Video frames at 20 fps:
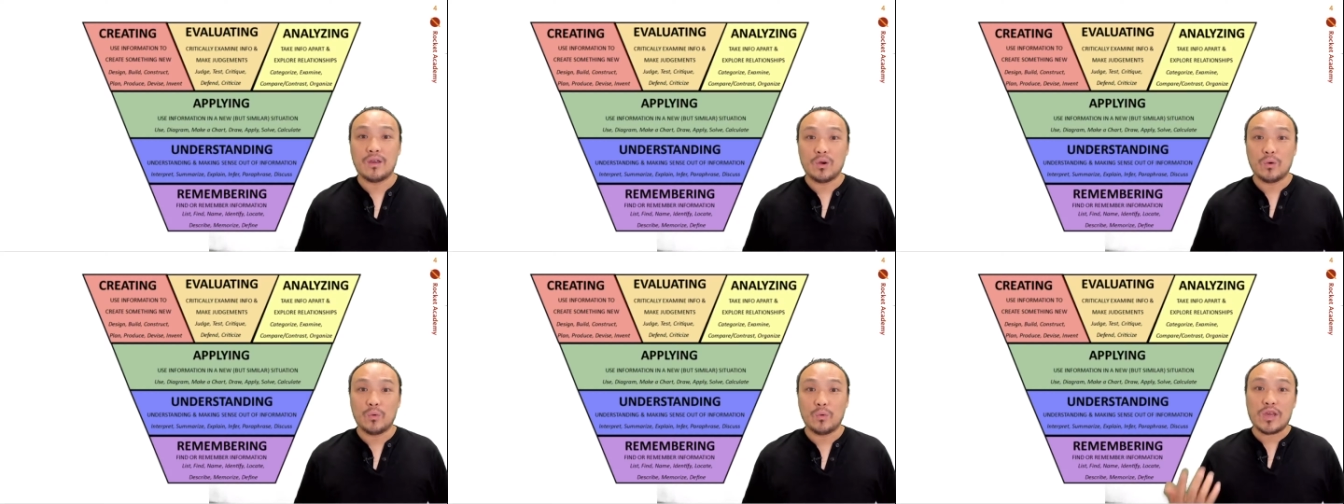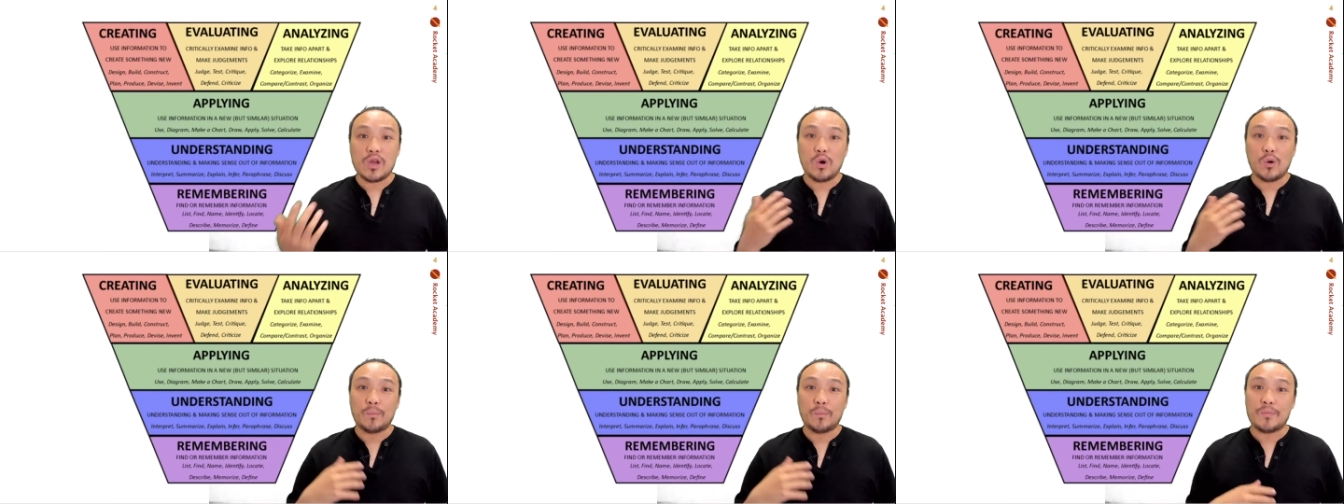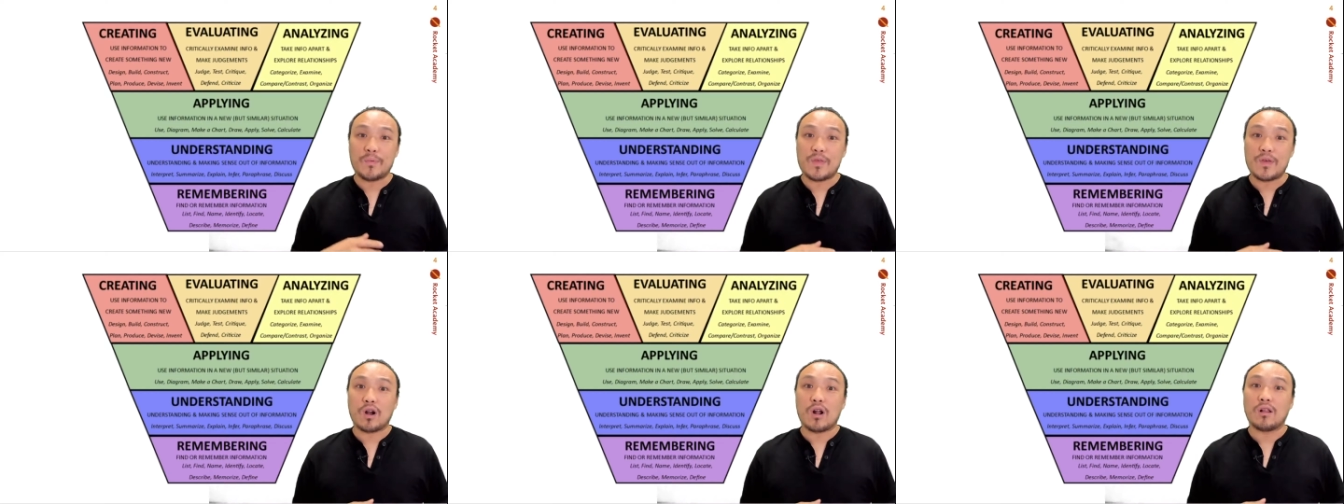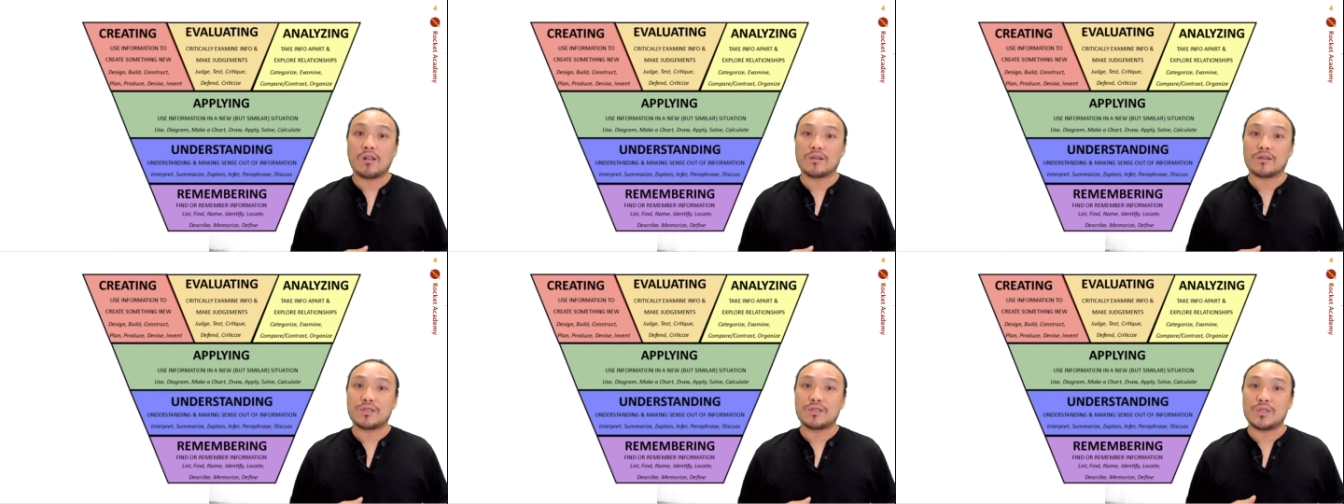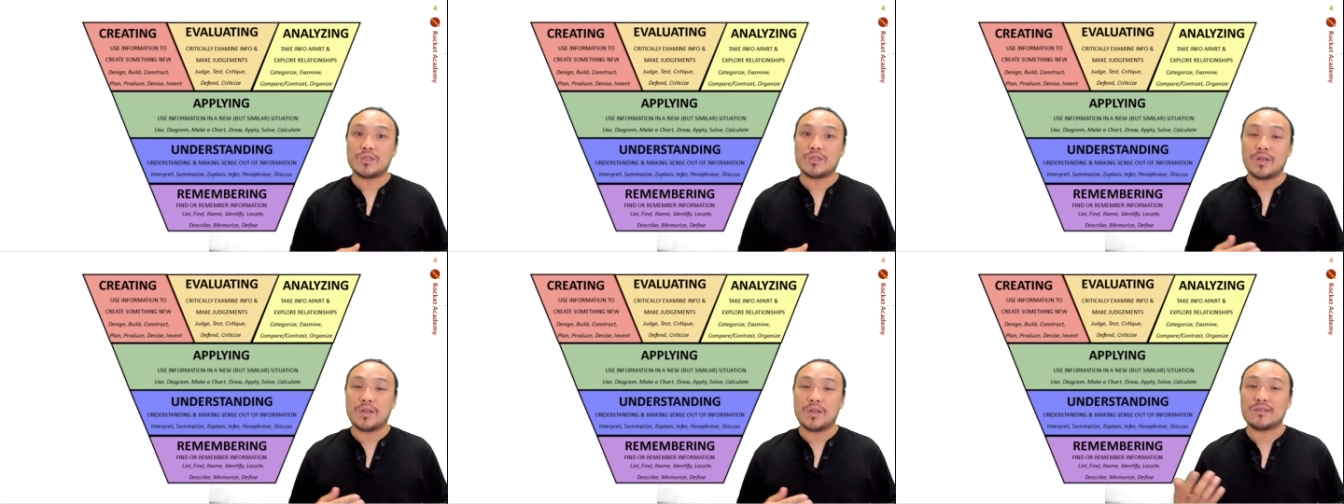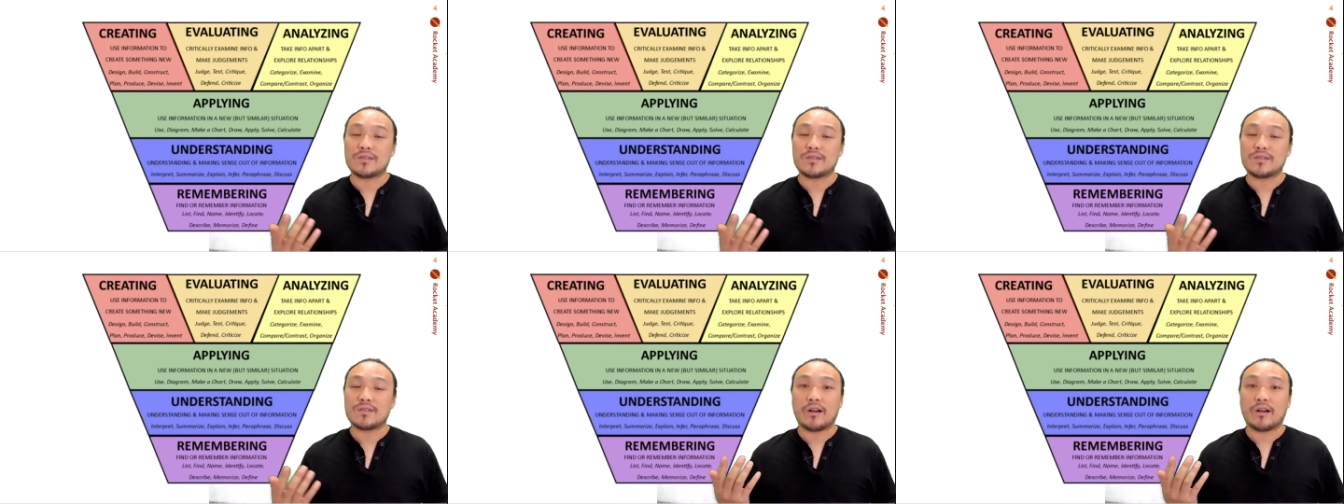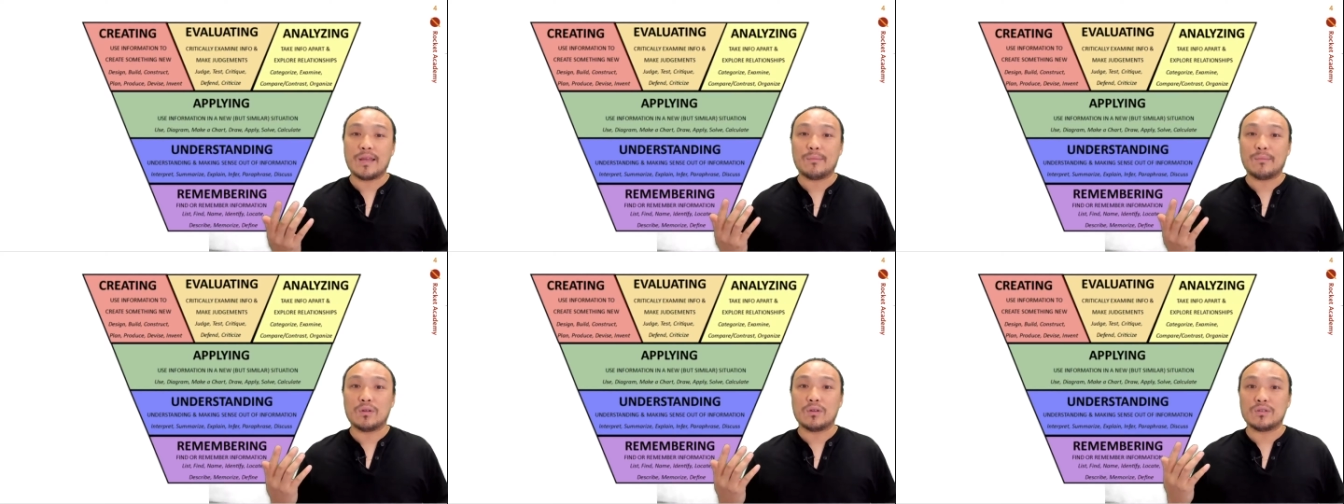We hope that all our students are
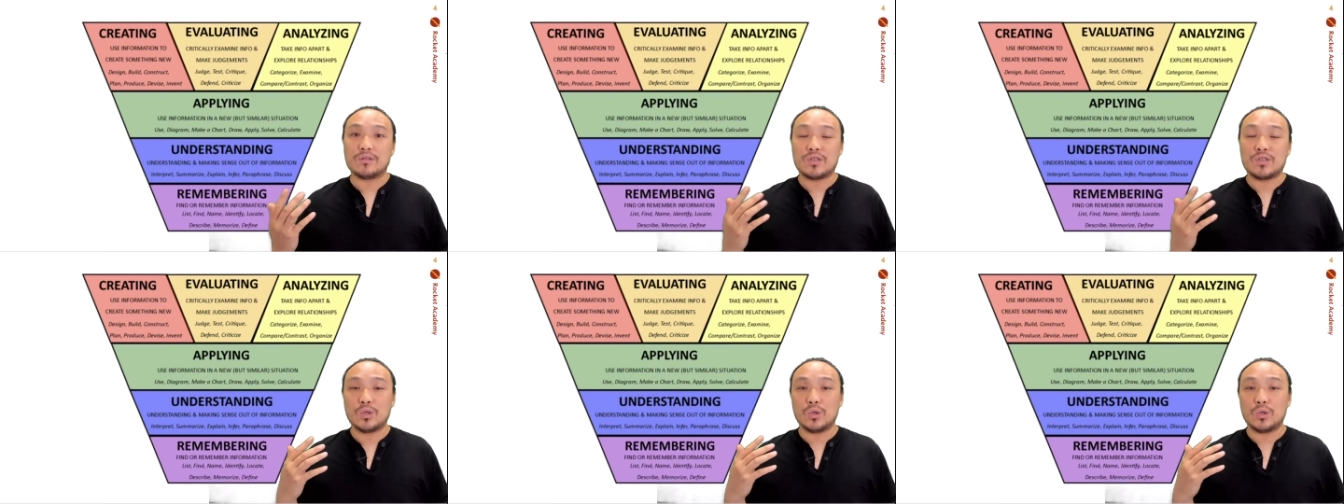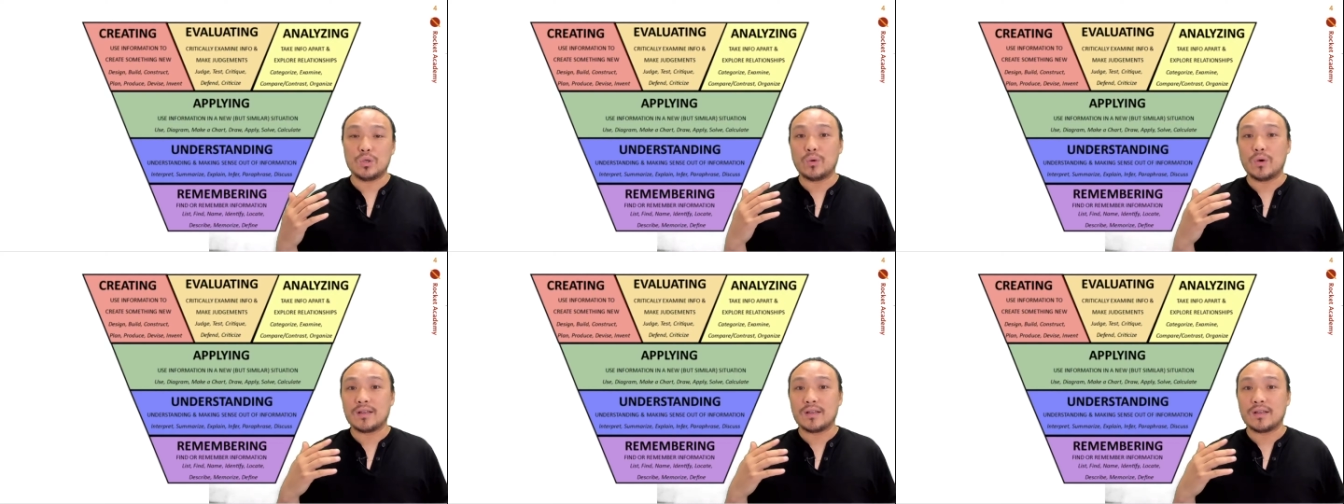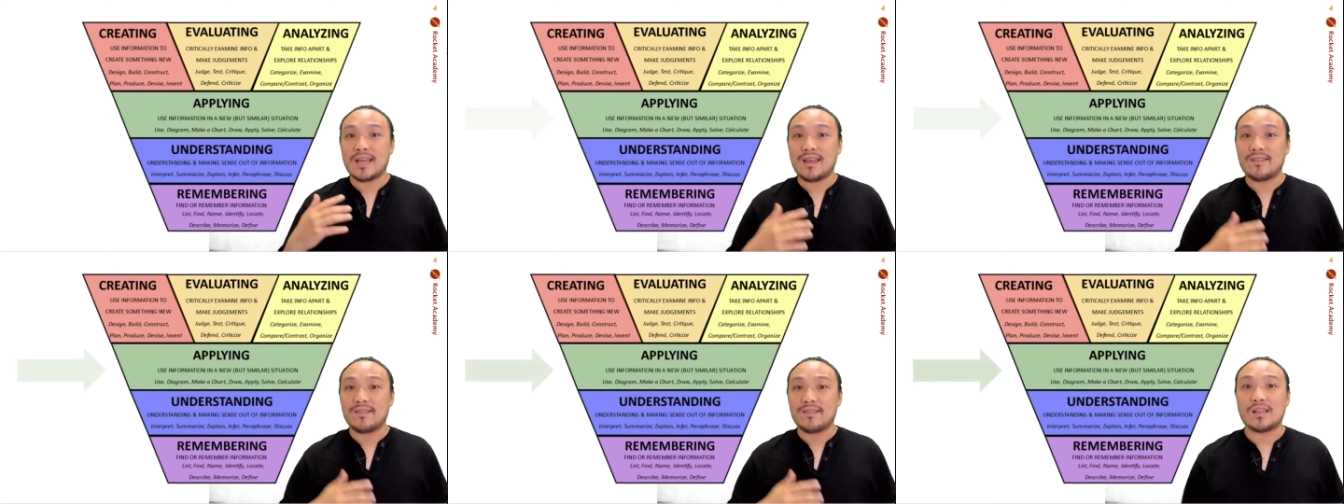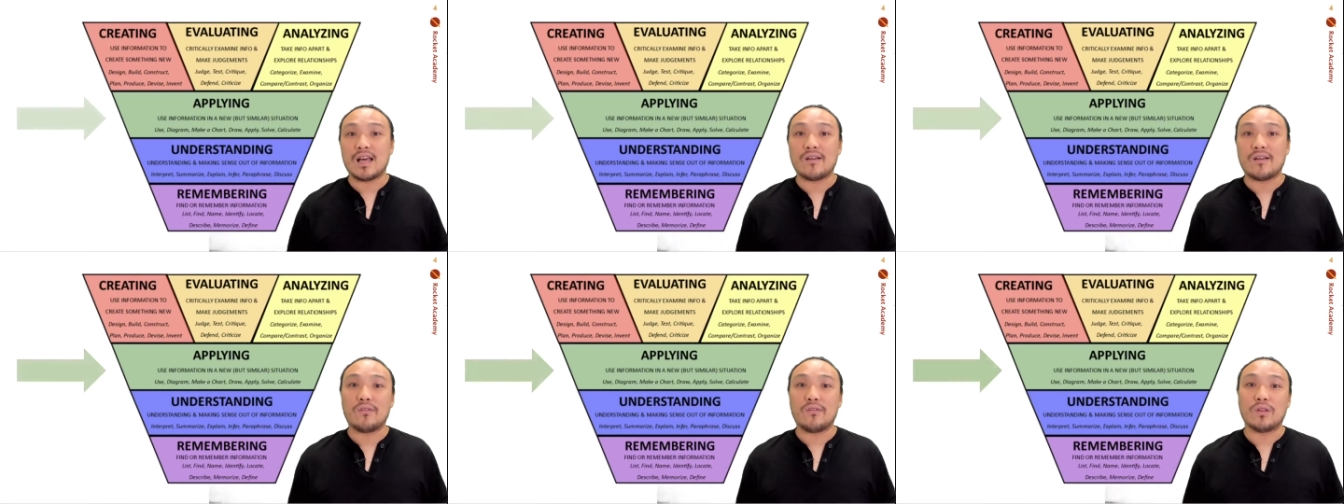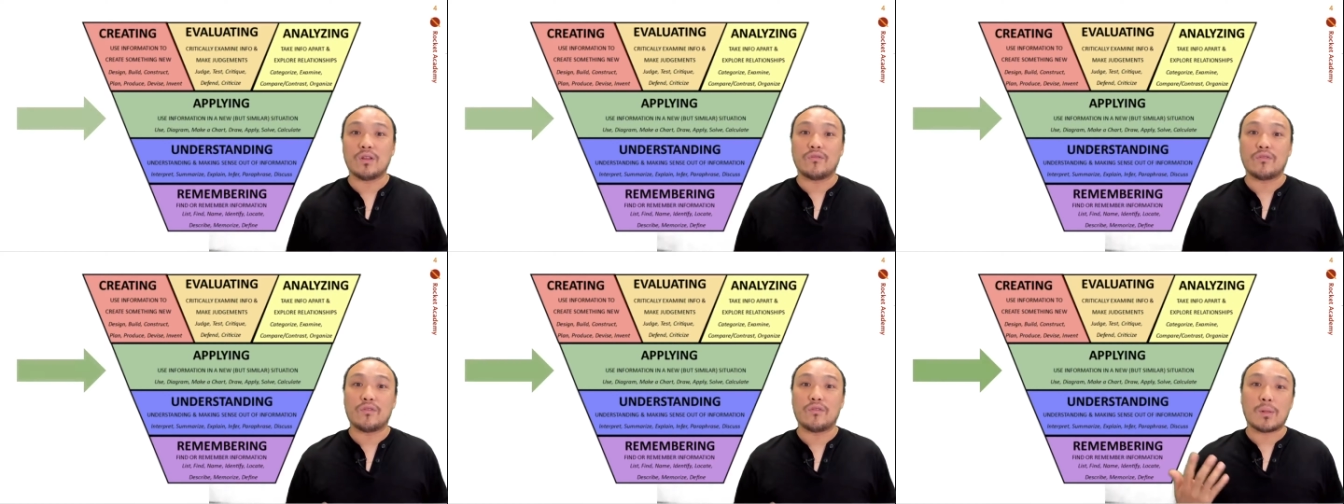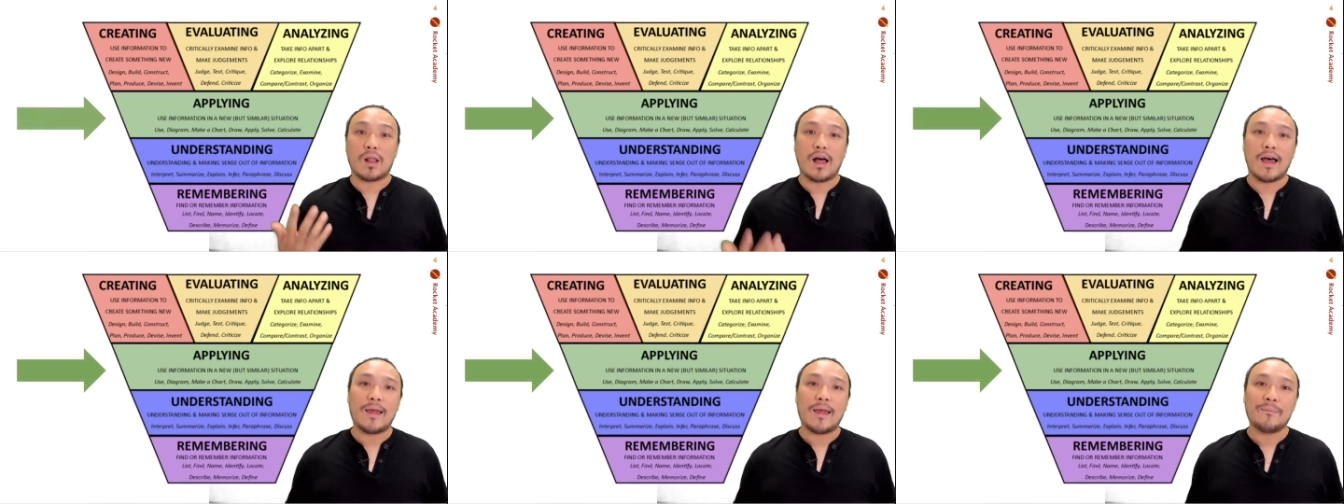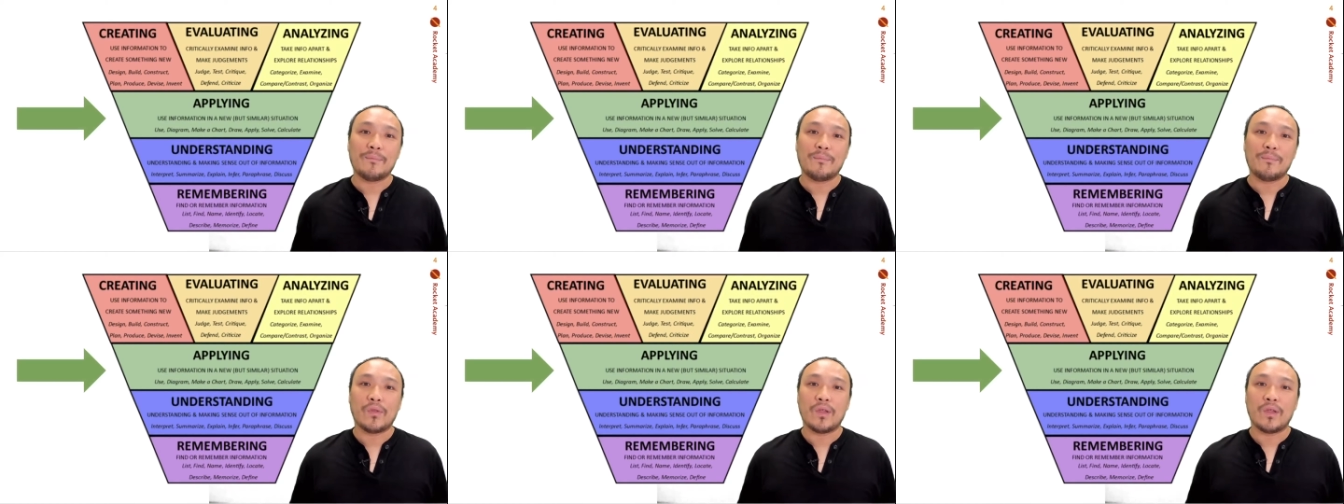able to attain the level of apply,